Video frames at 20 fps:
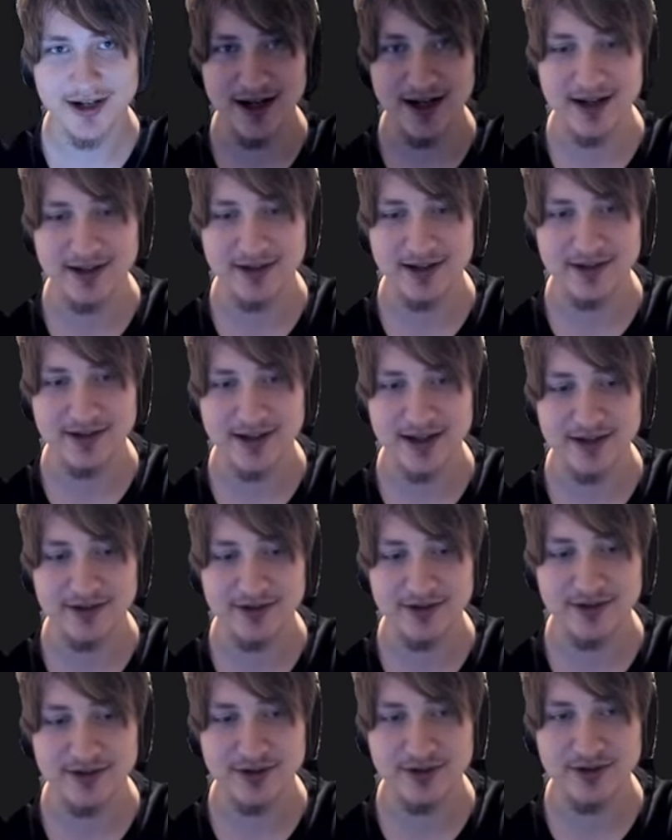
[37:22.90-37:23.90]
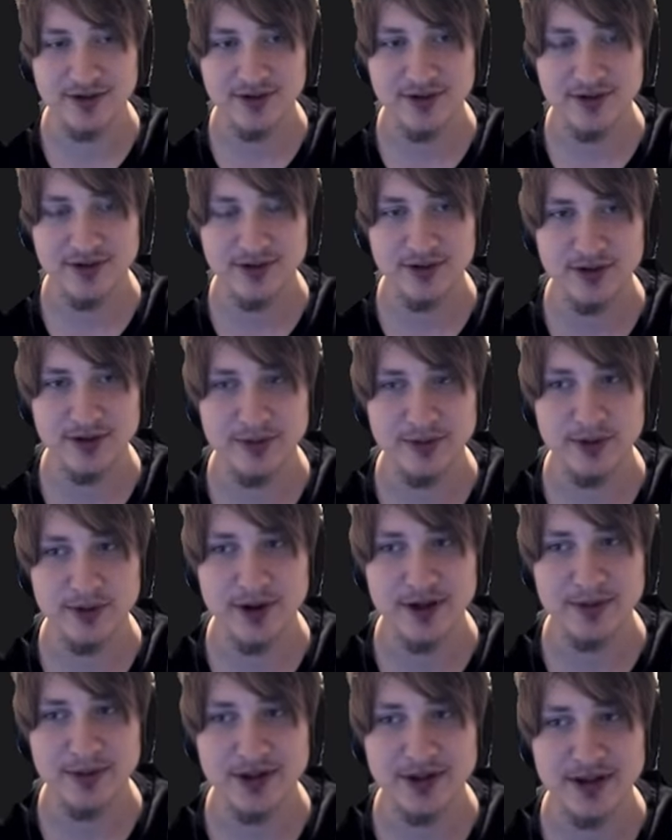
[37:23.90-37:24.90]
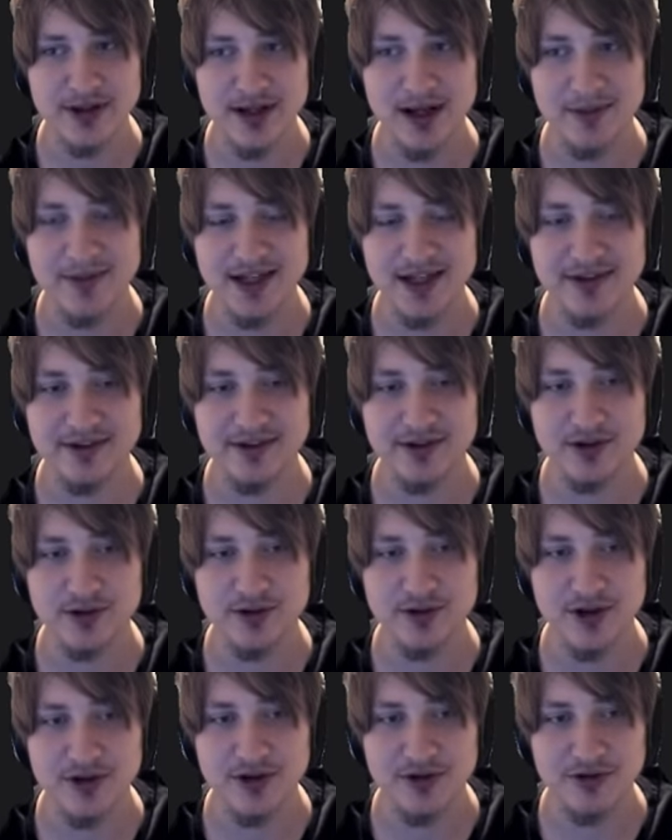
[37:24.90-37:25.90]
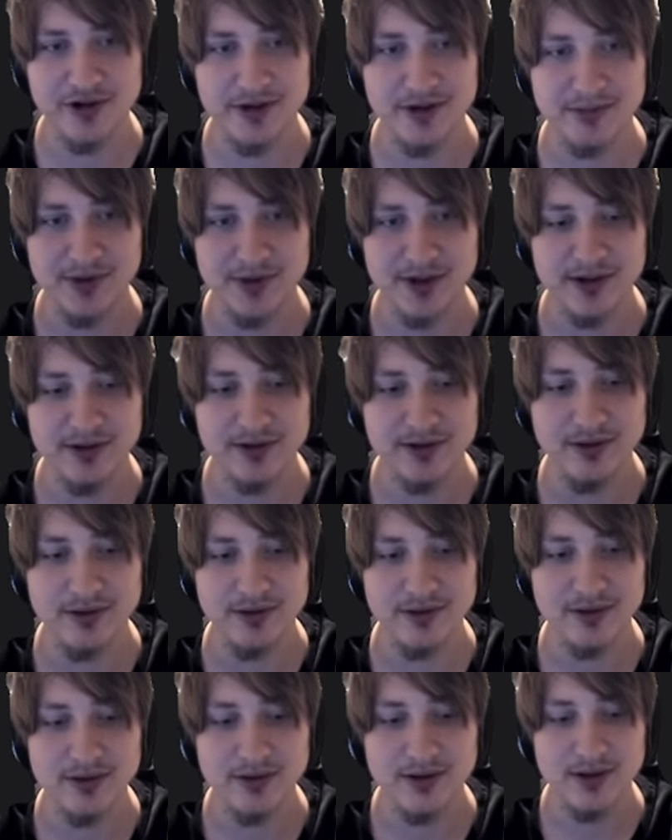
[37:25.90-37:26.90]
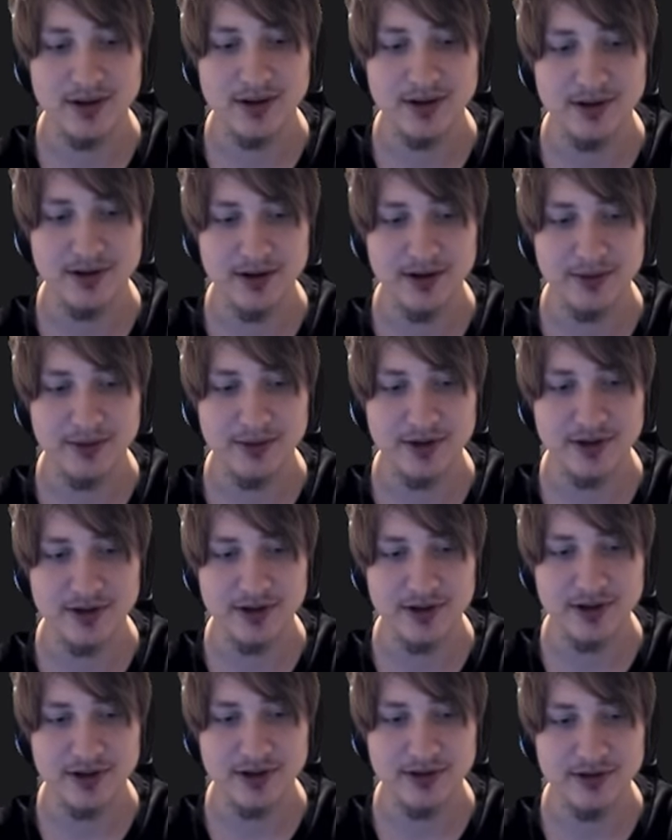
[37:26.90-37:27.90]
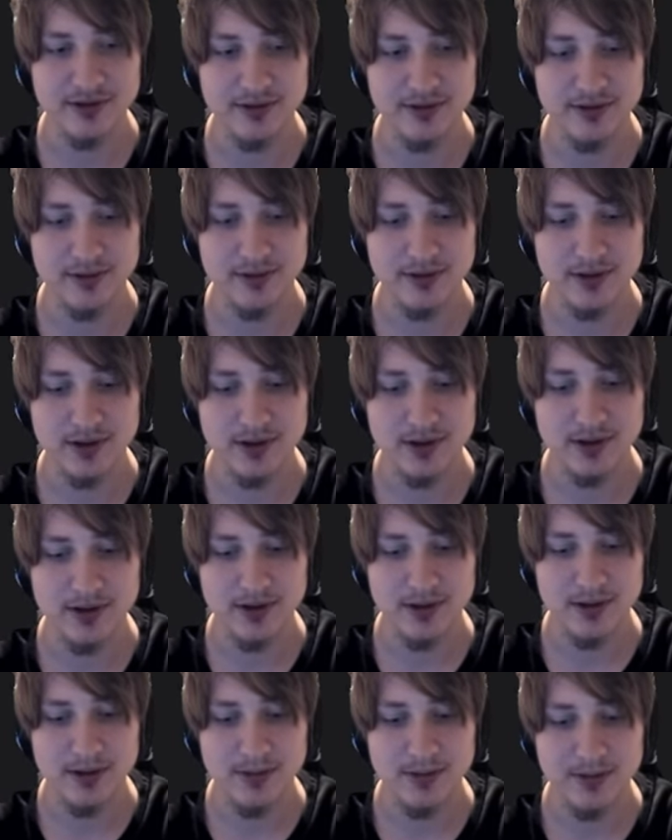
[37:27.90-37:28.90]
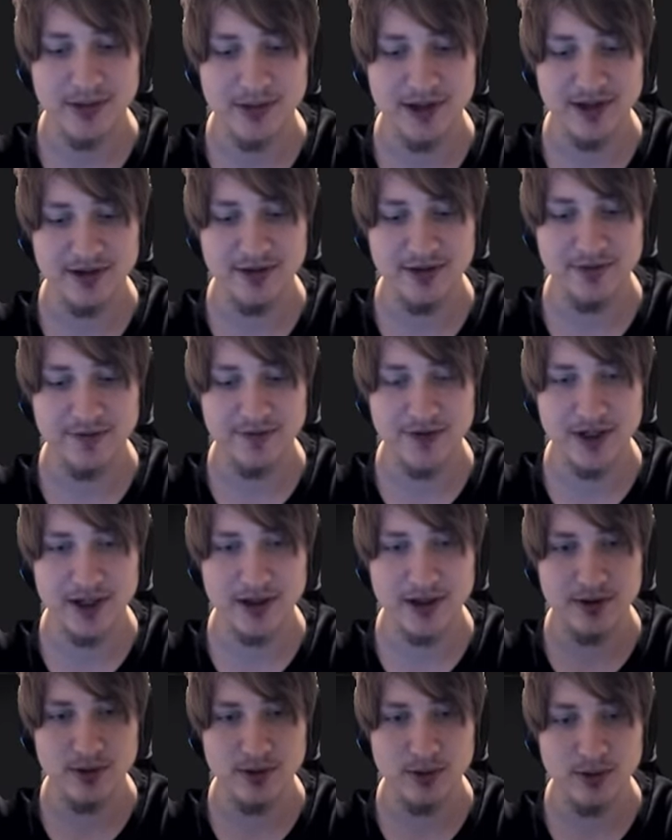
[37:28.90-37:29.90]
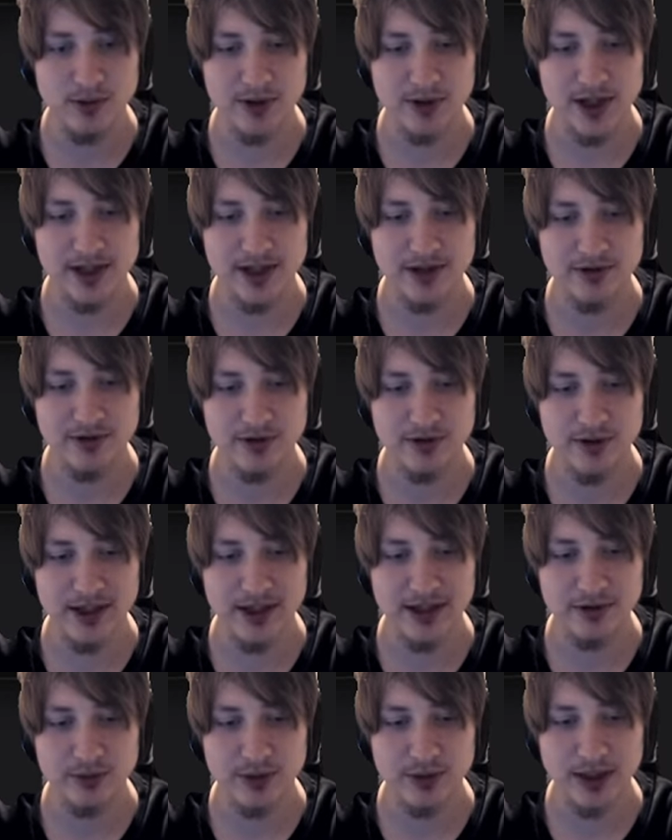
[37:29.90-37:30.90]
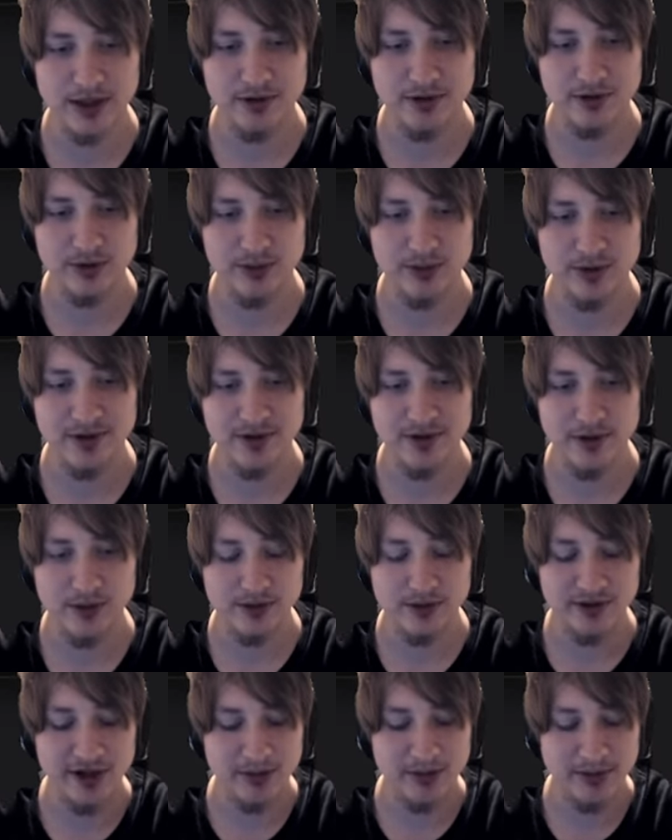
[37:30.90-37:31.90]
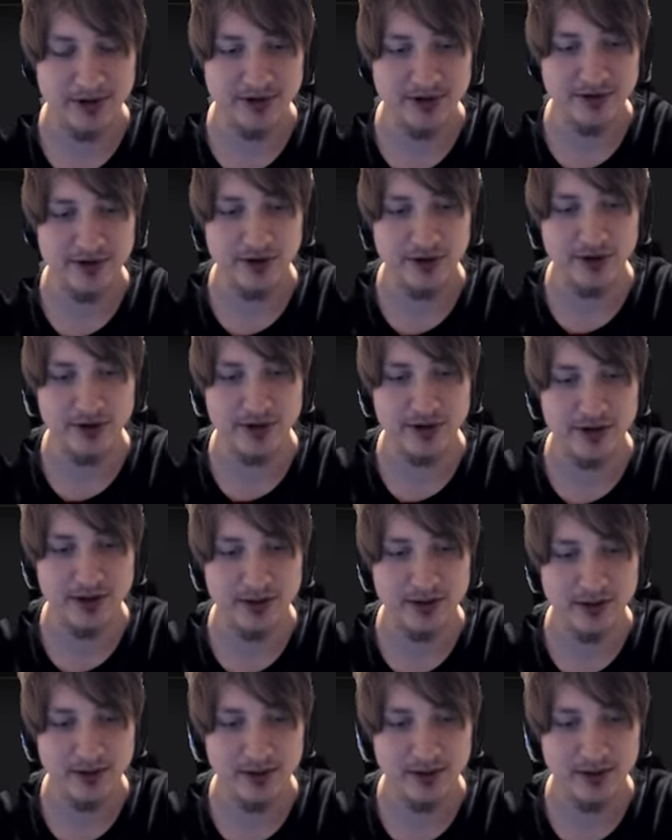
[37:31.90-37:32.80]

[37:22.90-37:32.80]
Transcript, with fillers: I like that. So there's there's only one, but I'm guessing there's other templates too that we could look into. This is very cool already. So I guess what I do is I'll type in starter,